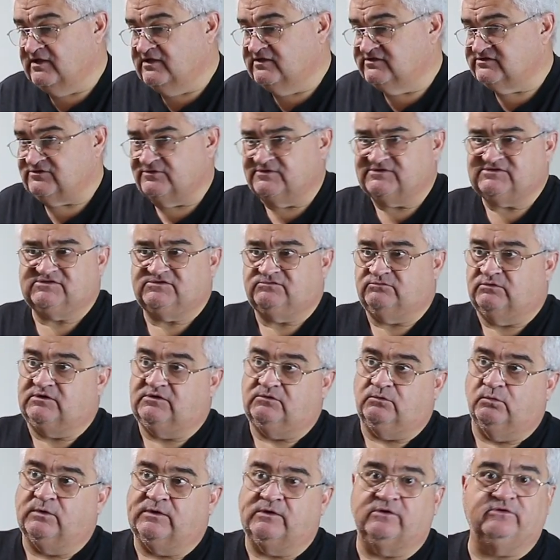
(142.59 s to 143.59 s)
So I said,
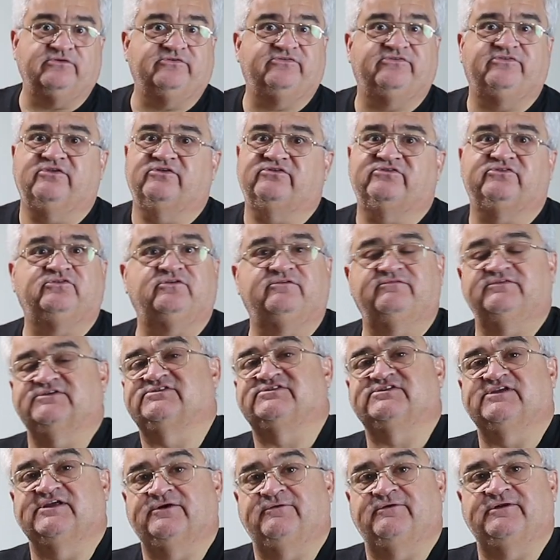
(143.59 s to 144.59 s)
well, where is the service
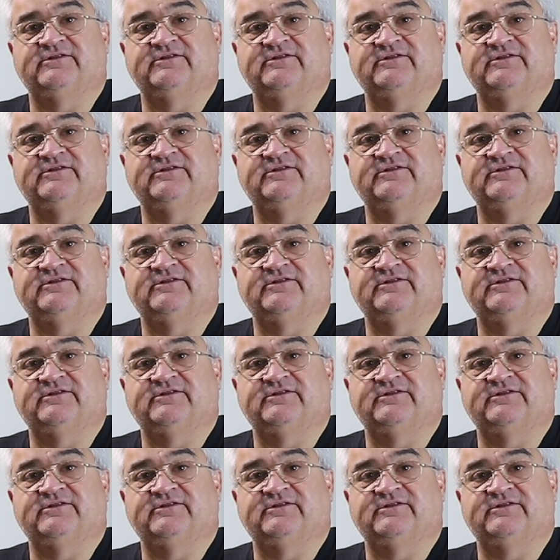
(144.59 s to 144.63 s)
center?